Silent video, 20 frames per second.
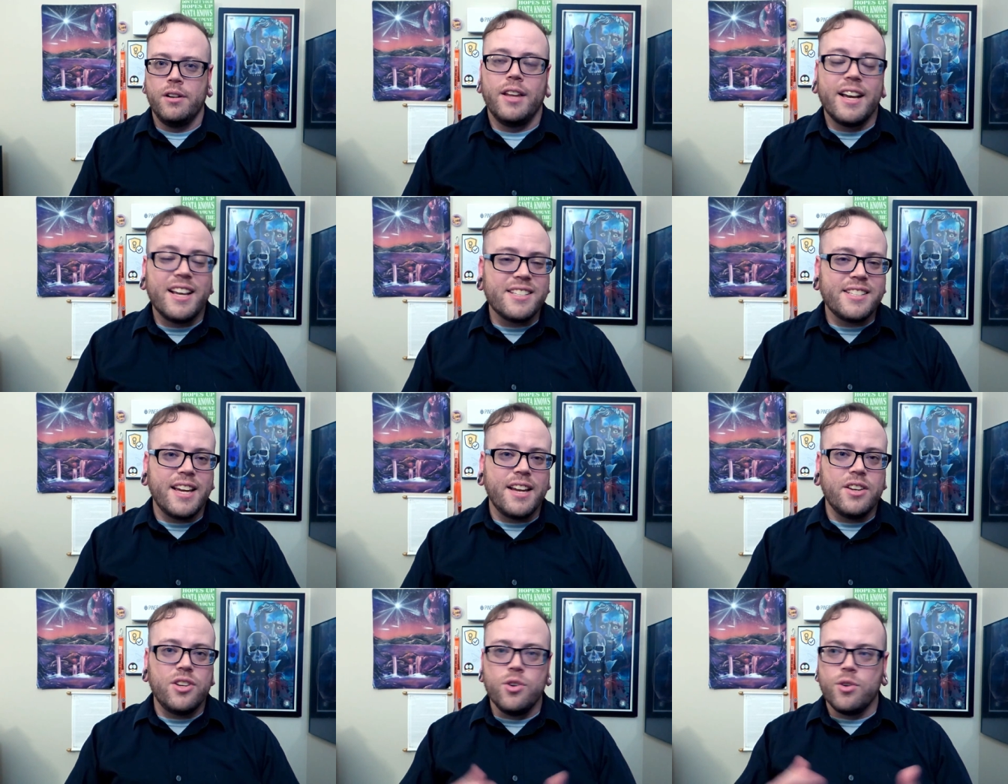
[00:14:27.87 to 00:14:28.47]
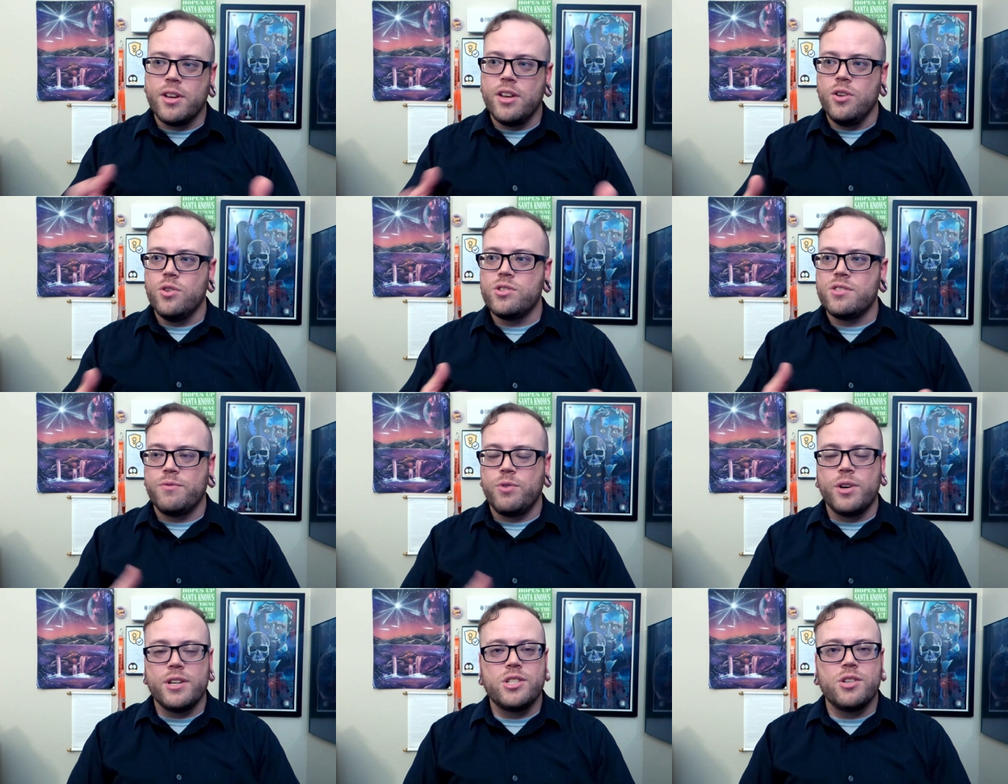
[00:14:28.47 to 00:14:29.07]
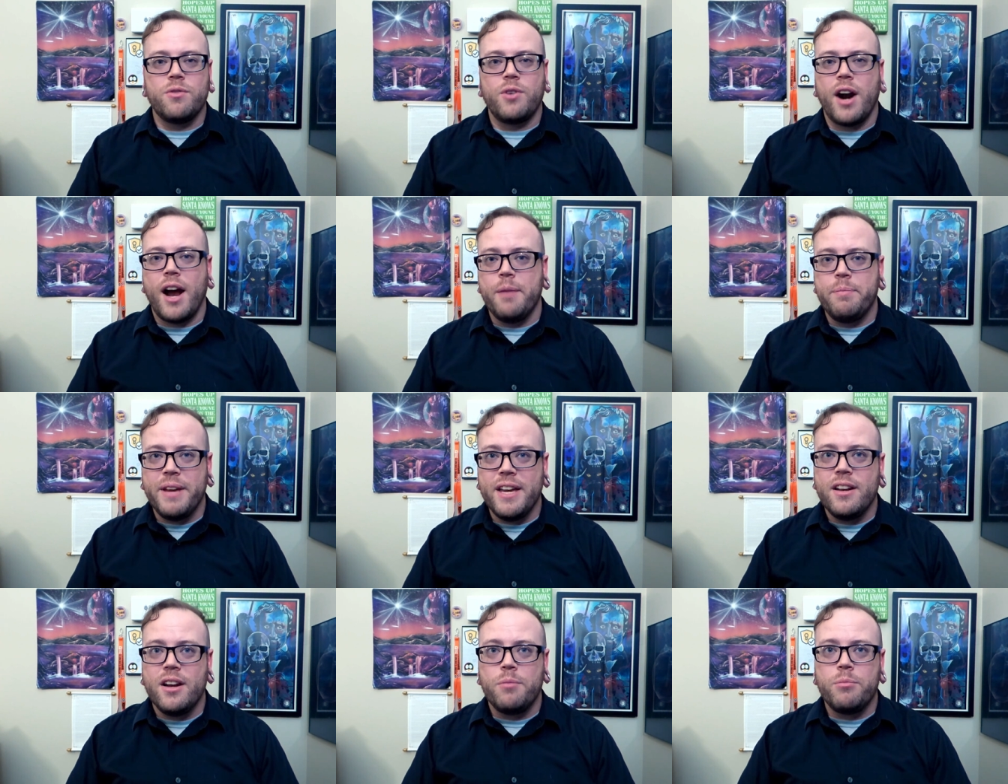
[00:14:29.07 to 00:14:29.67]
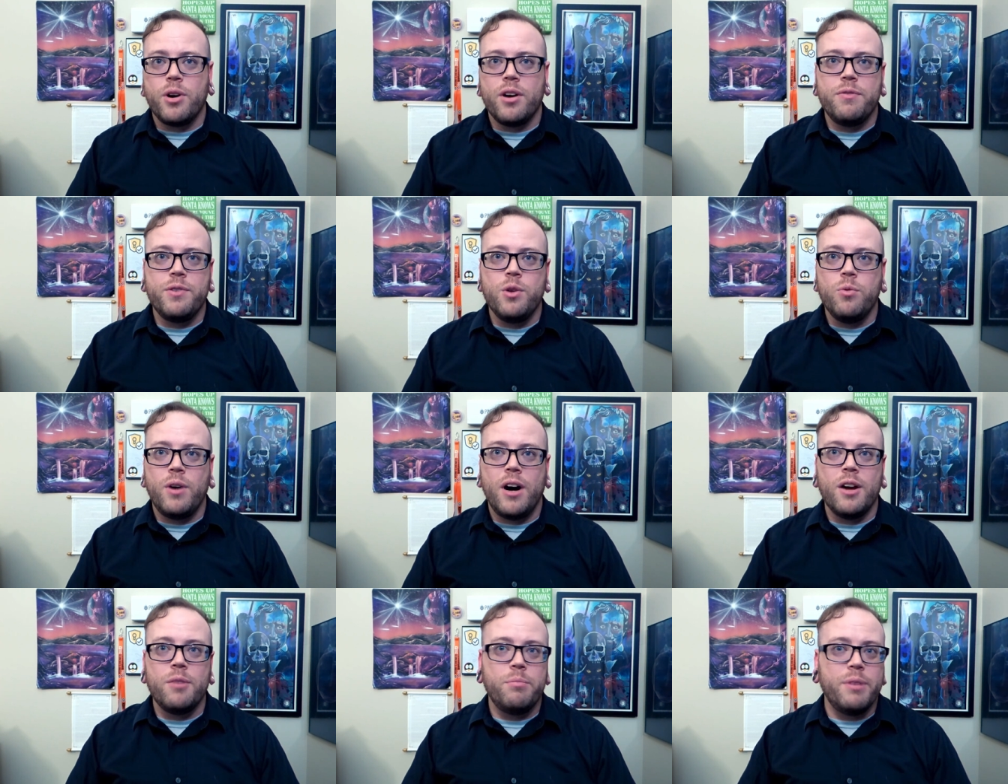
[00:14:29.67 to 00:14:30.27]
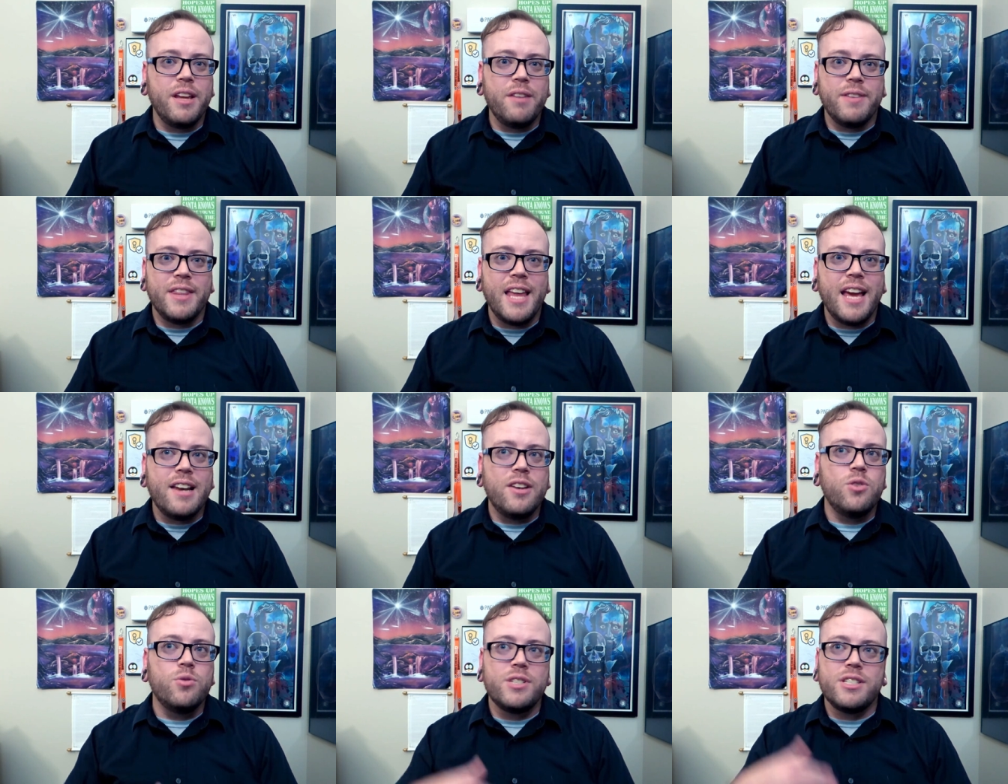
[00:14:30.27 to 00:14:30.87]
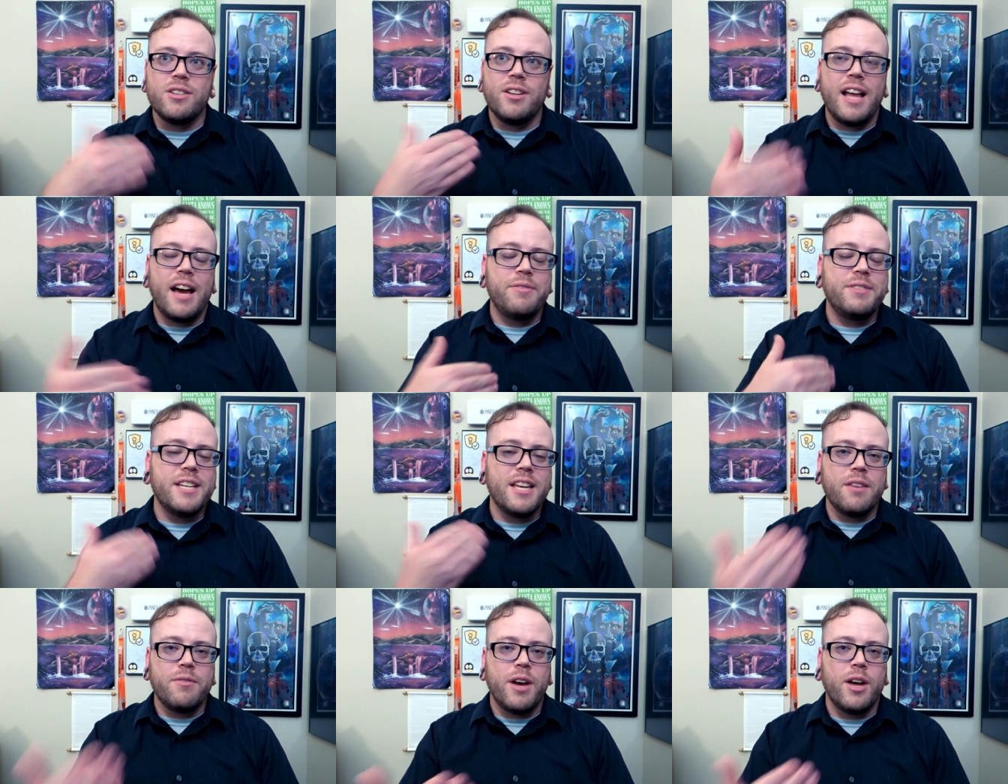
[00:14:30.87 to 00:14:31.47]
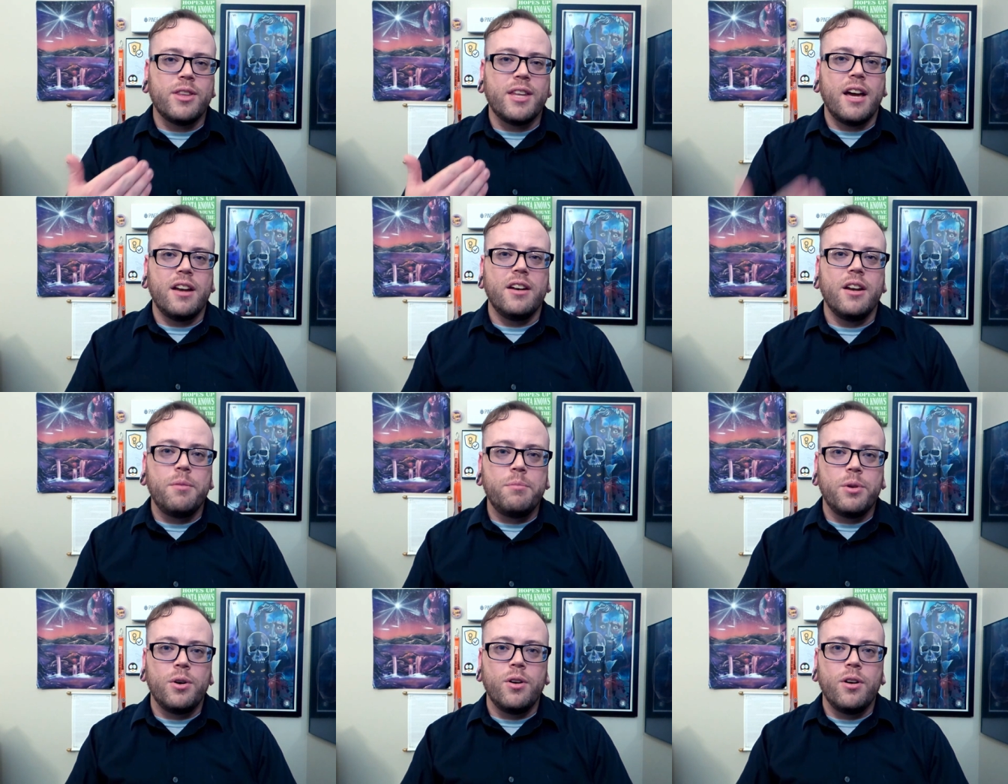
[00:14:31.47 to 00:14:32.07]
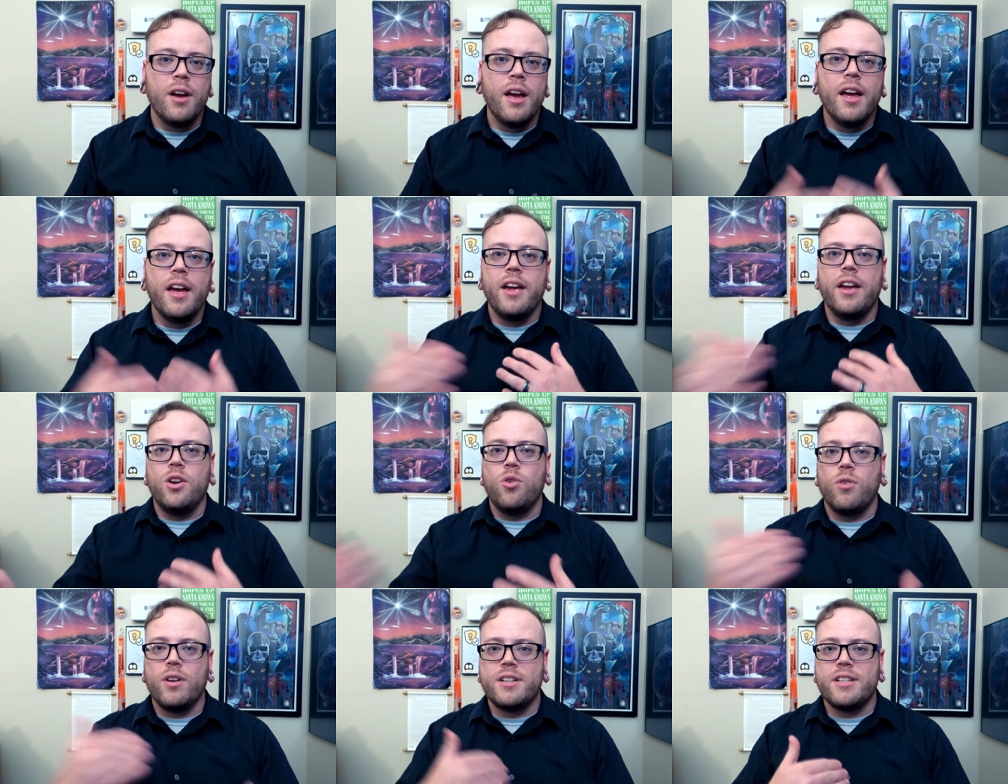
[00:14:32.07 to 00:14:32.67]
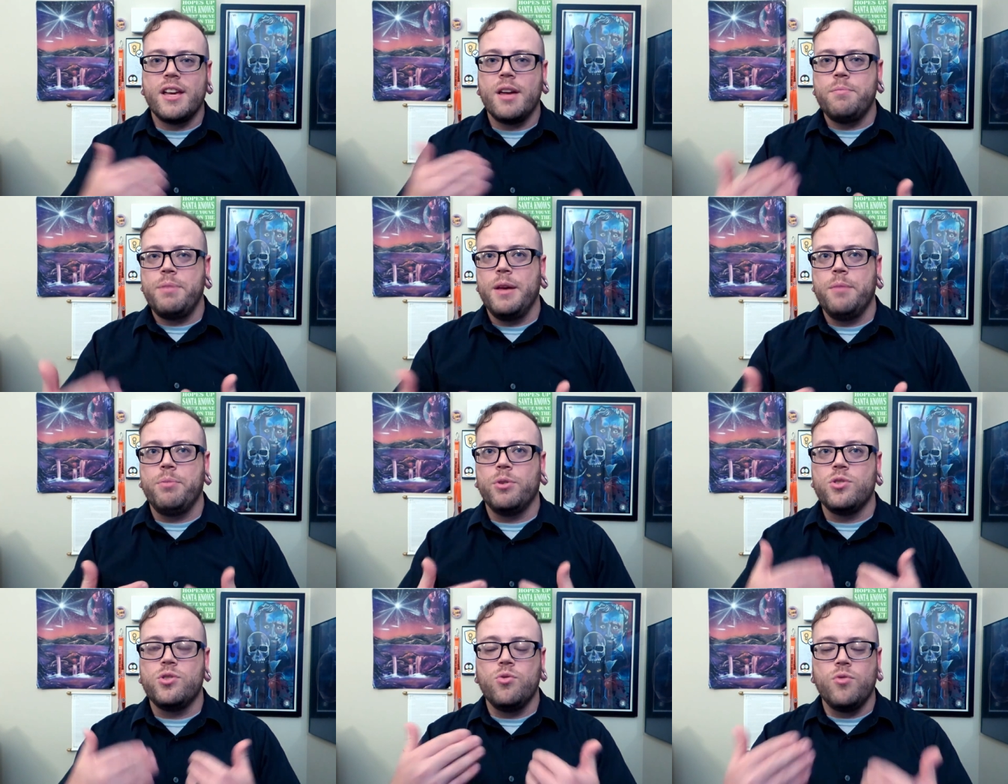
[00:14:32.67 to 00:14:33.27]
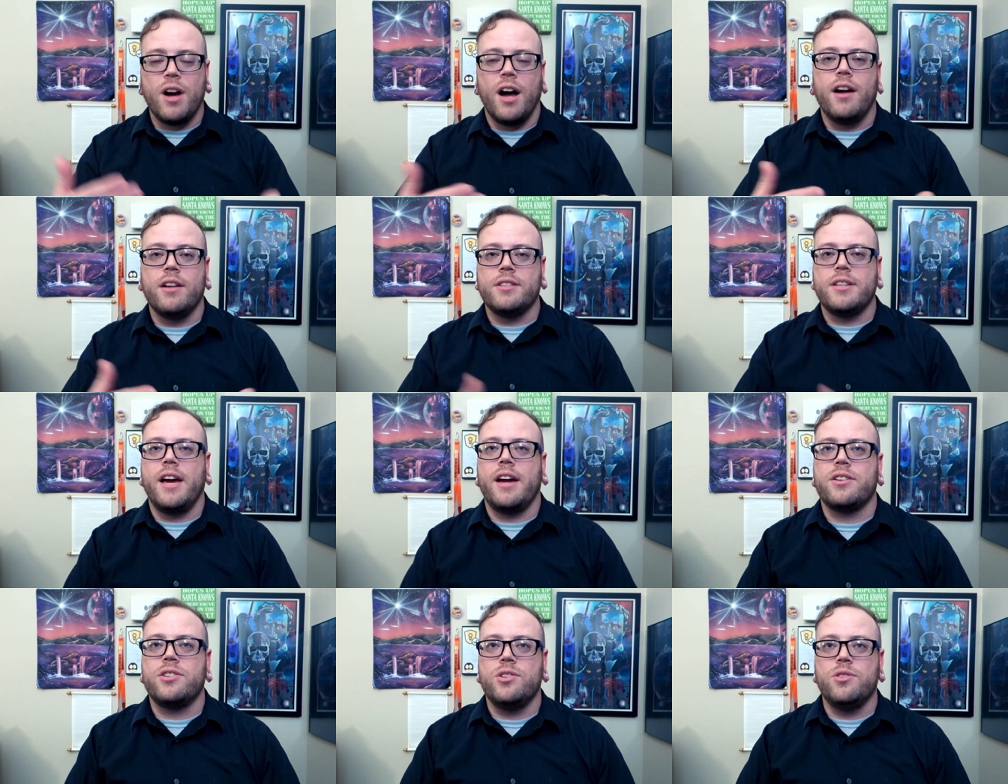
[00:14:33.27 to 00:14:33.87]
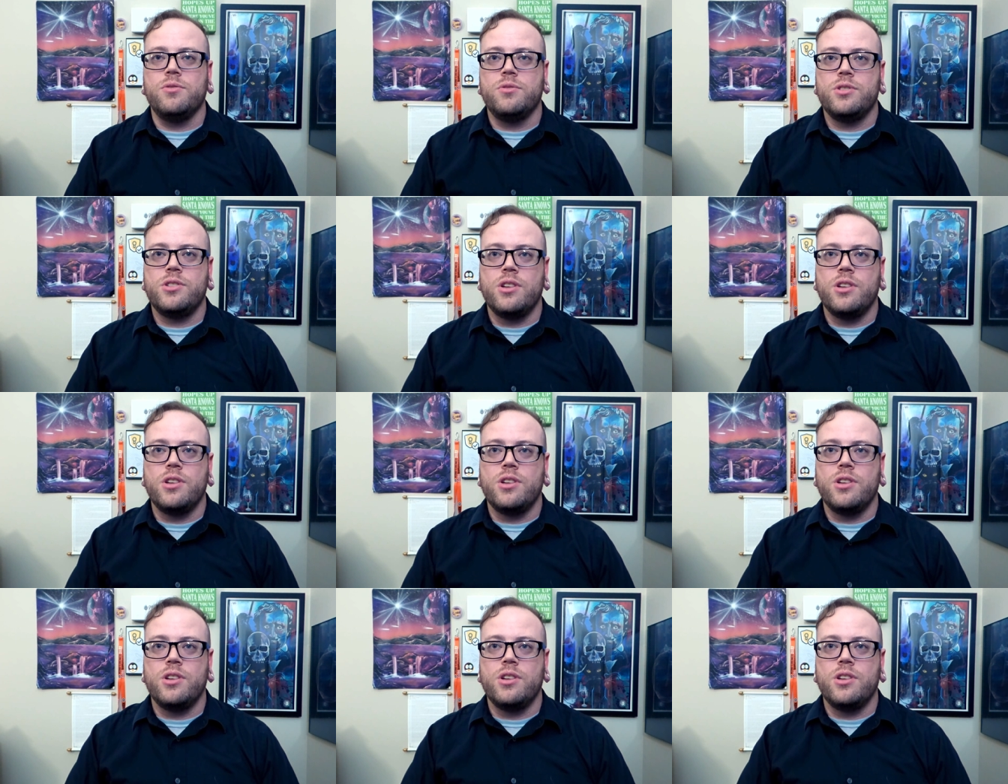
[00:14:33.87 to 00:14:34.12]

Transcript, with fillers: Like I said, you can use a voice over IP number if you want, but even then, you still have to give out that number in order to get people to contact you.